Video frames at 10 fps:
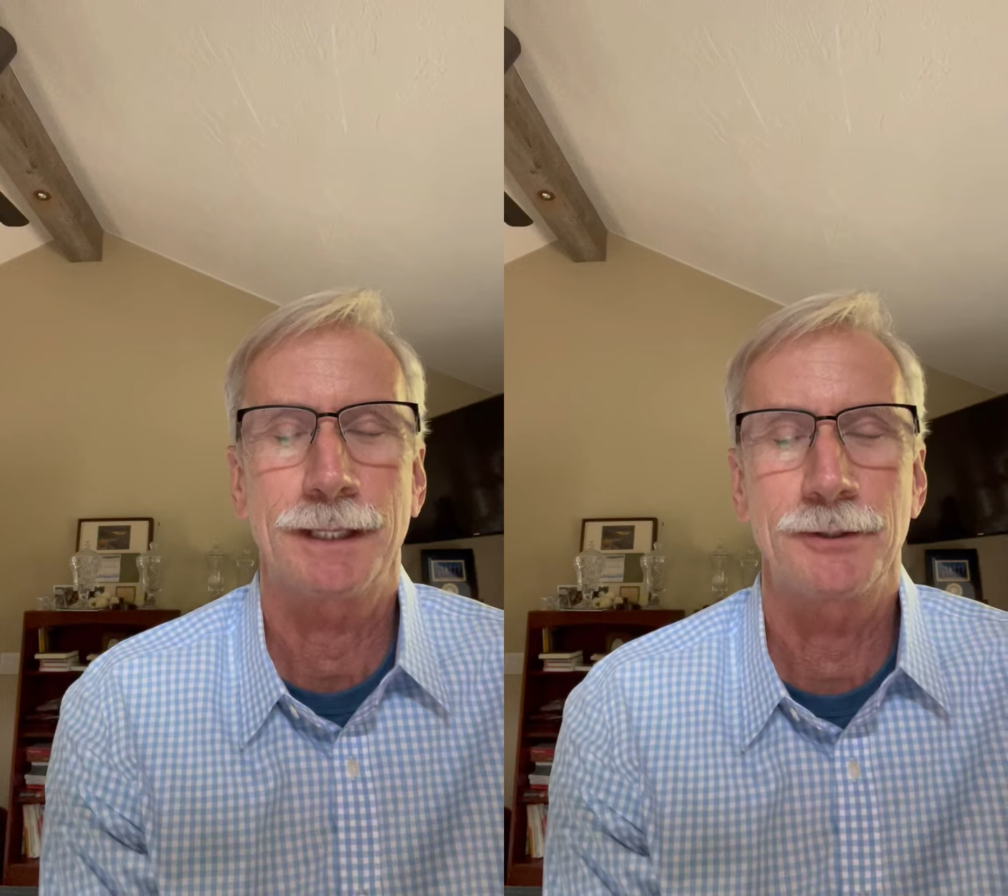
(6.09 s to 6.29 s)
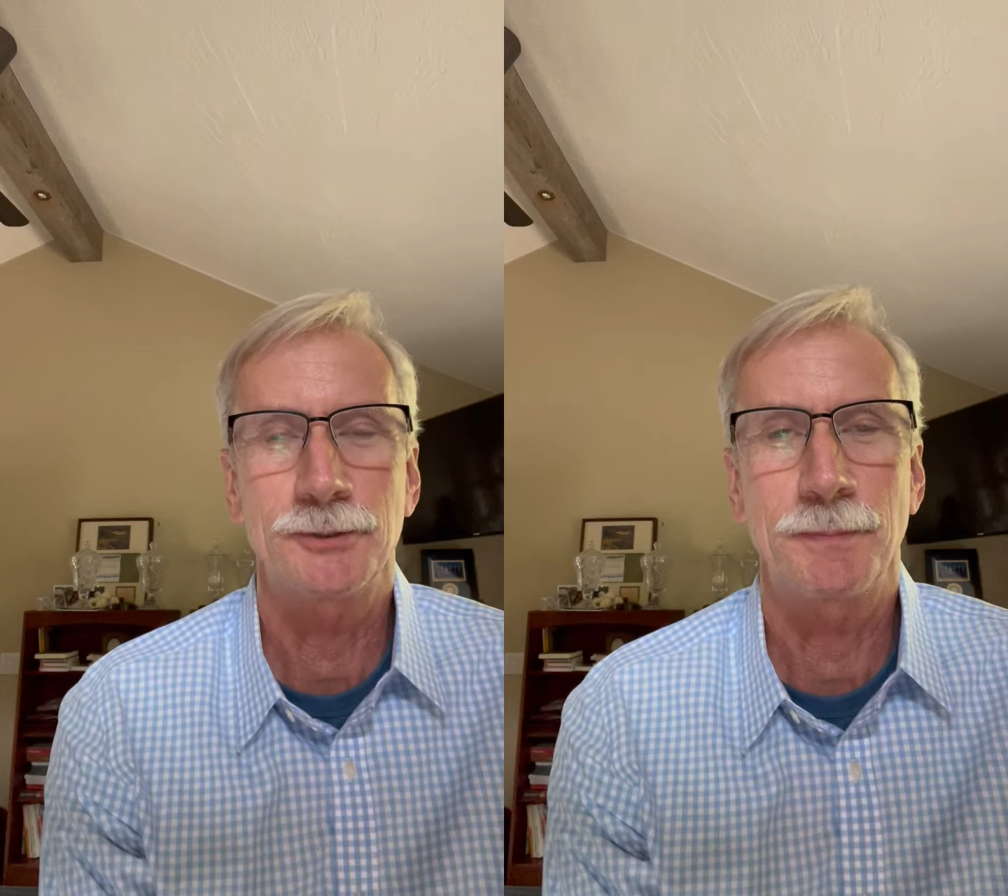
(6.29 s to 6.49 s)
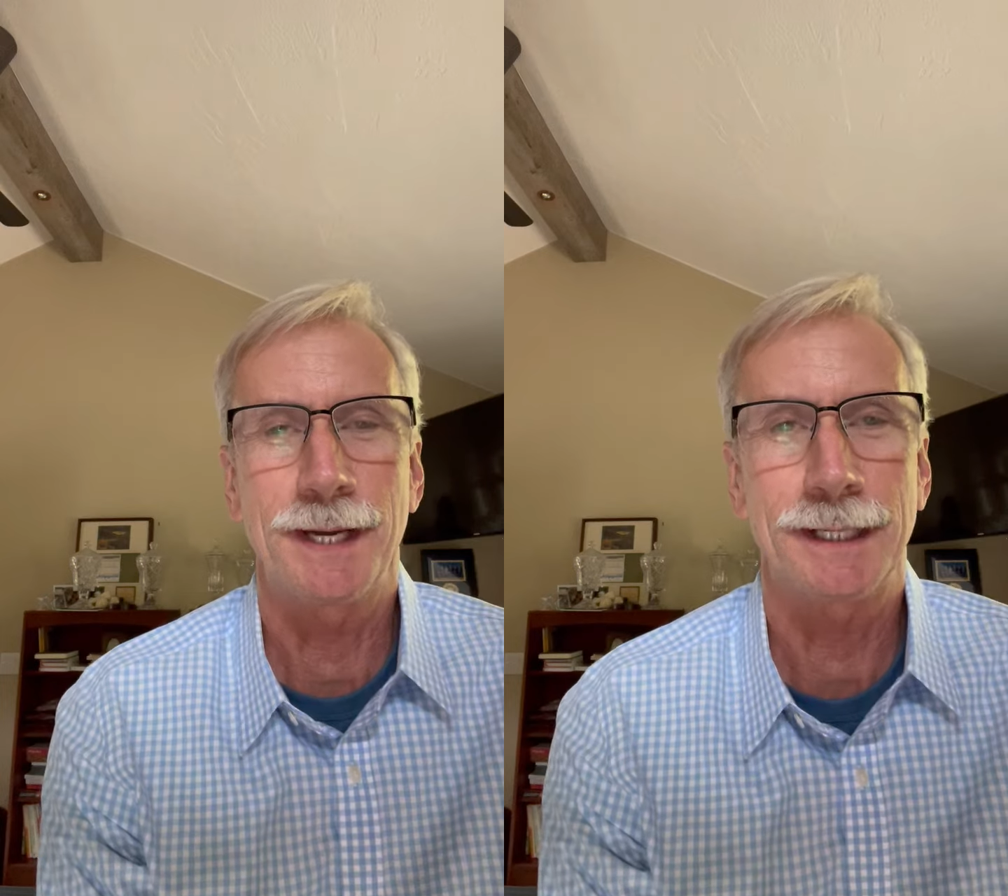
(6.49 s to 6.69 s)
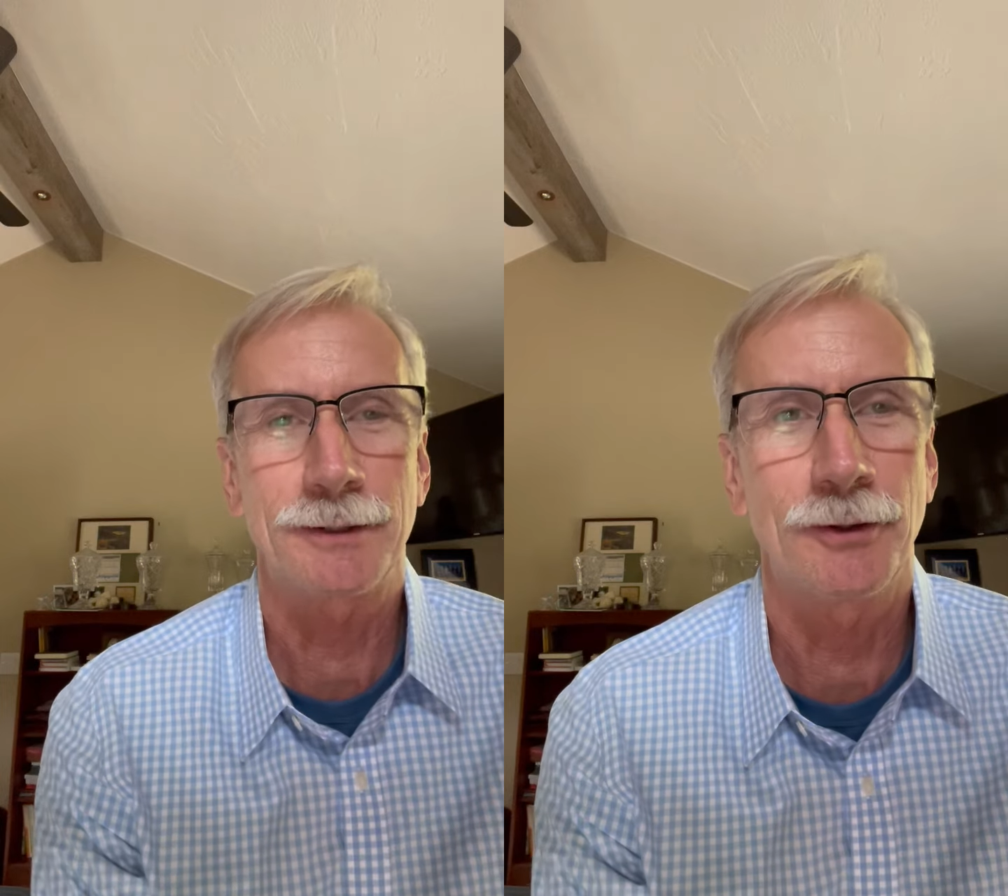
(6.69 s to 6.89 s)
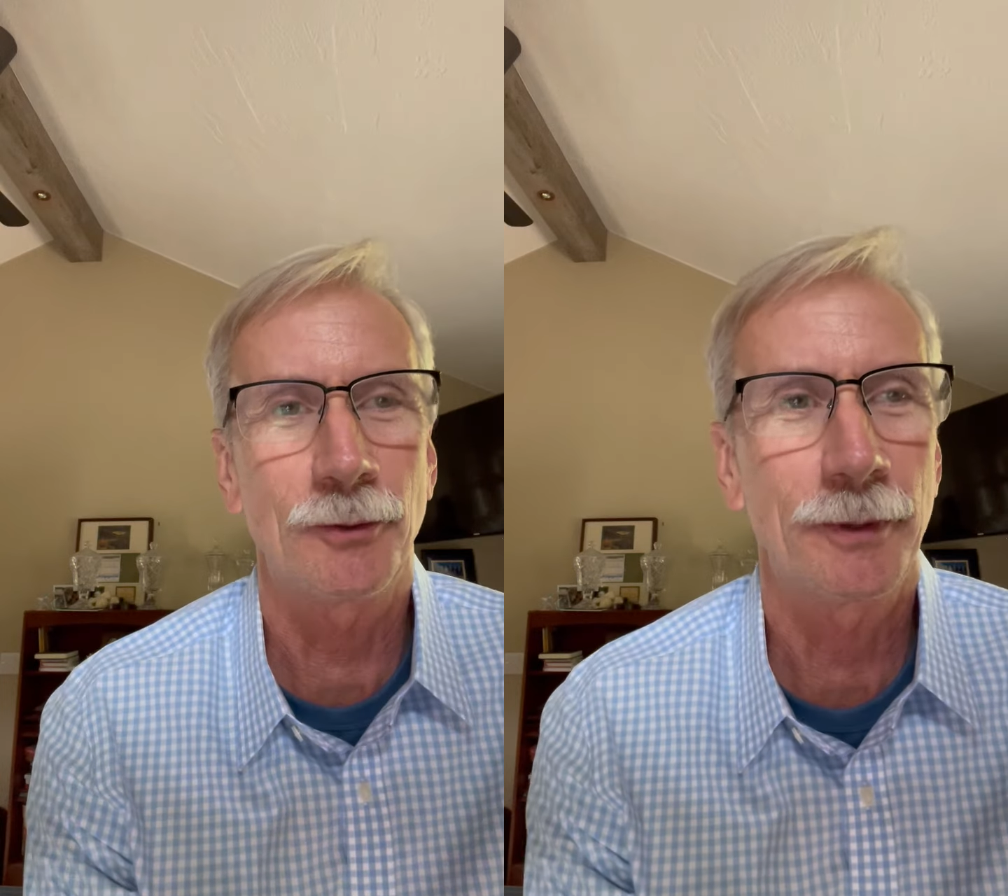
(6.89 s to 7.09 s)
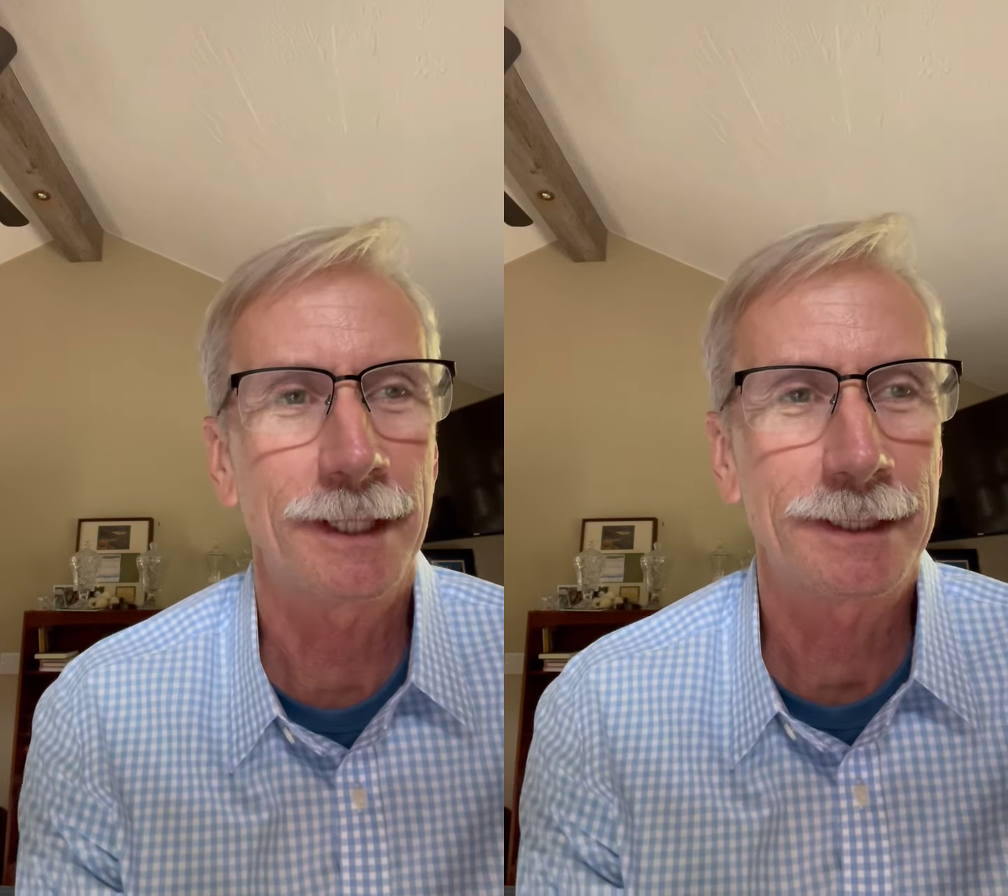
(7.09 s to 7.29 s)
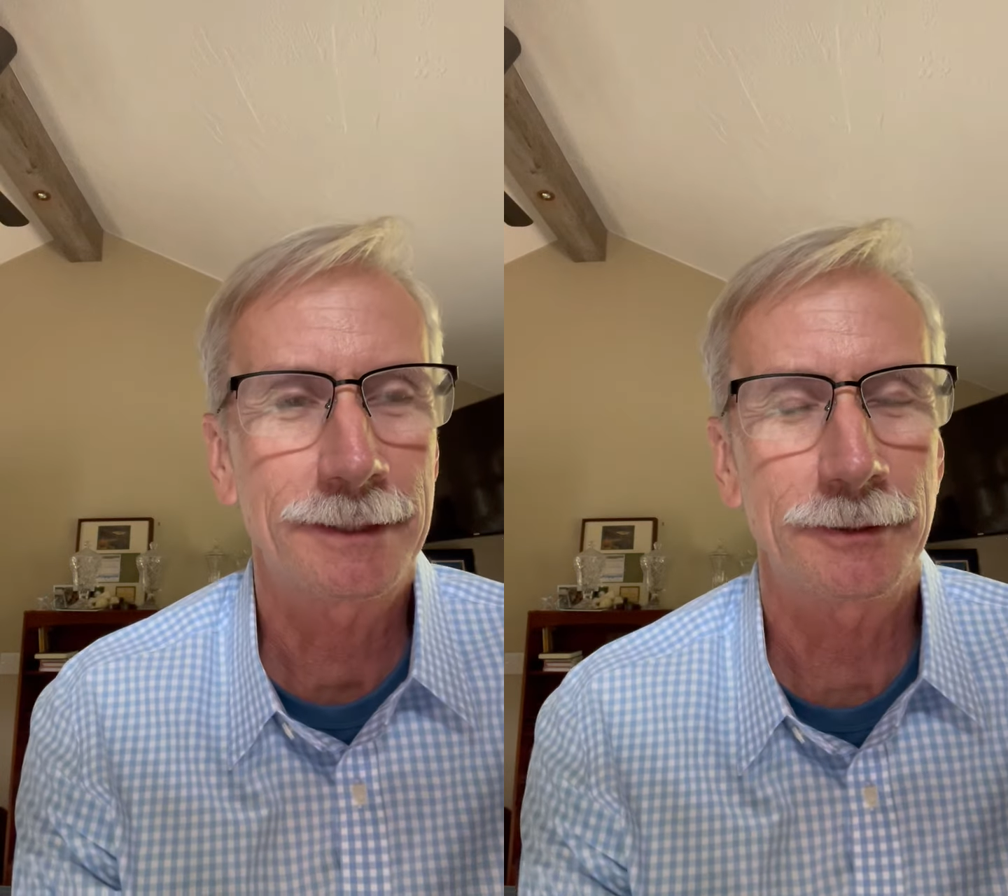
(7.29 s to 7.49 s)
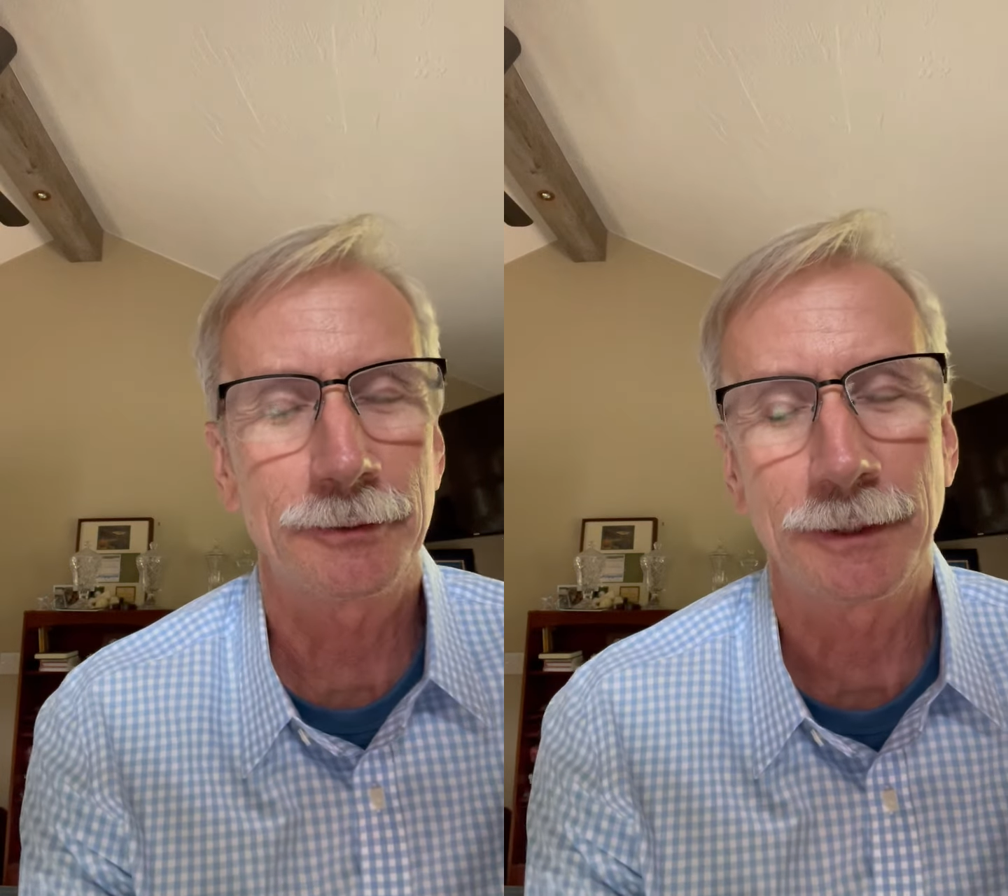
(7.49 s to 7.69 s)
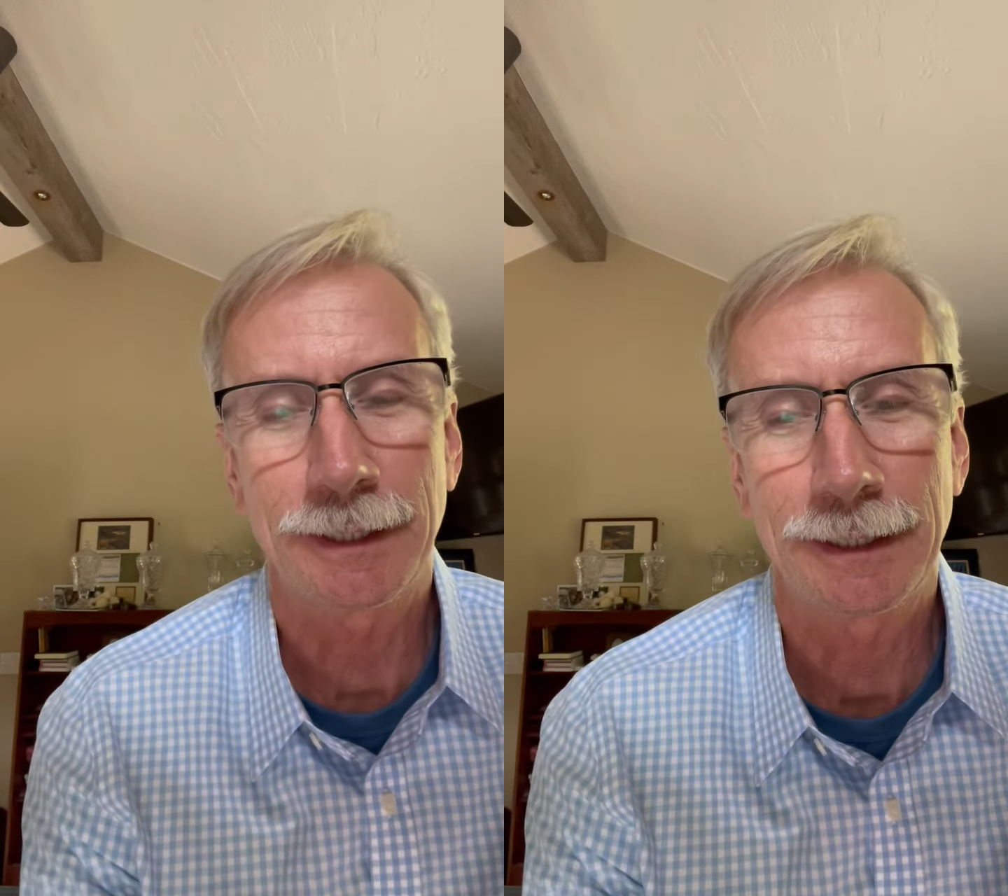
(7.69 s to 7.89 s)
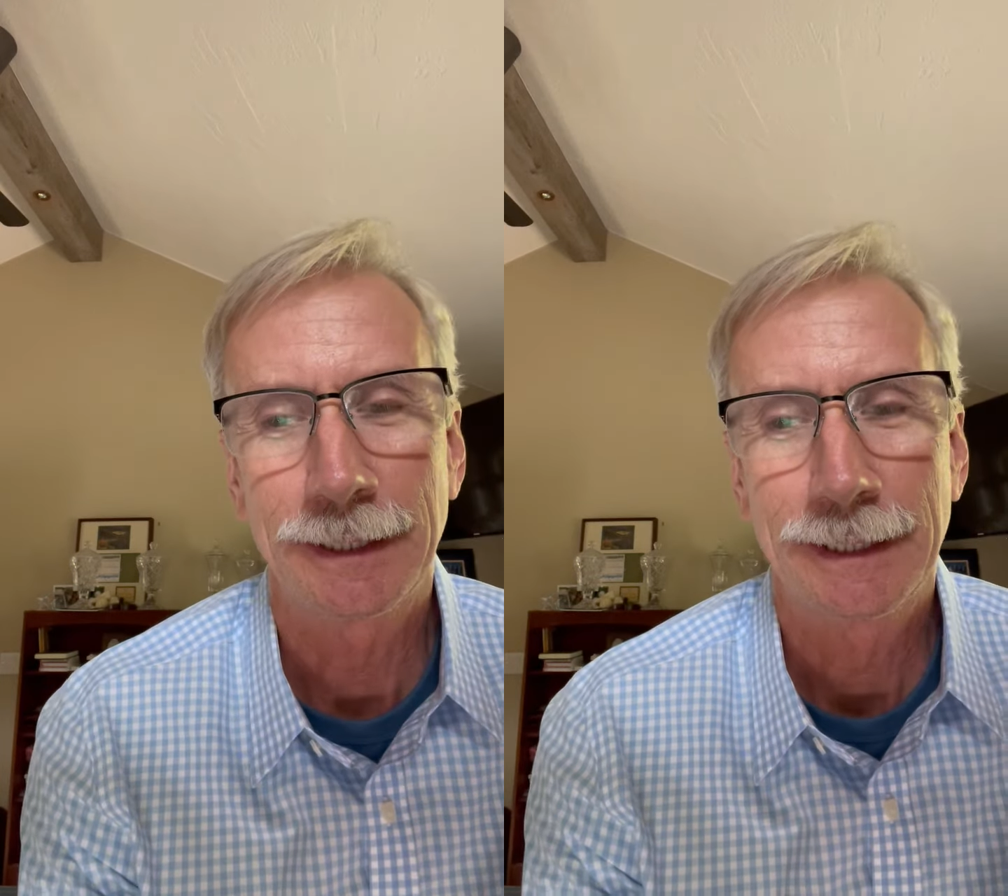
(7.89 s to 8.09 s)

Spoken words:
goes back all the way to